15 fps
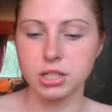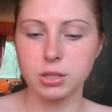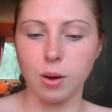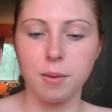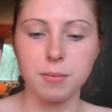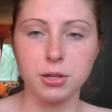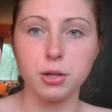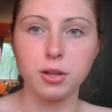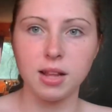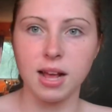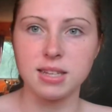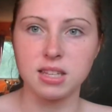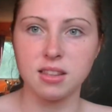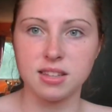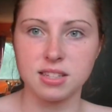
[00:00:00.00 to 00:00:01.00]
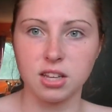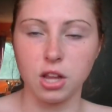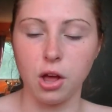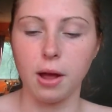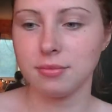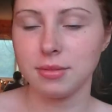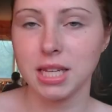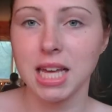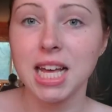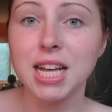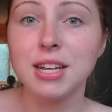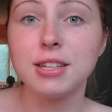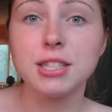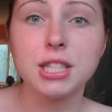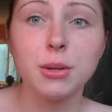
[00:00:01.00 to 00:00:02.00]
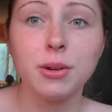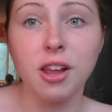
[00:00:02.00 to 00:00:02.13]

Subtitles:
So I've been utilizing this a lot. So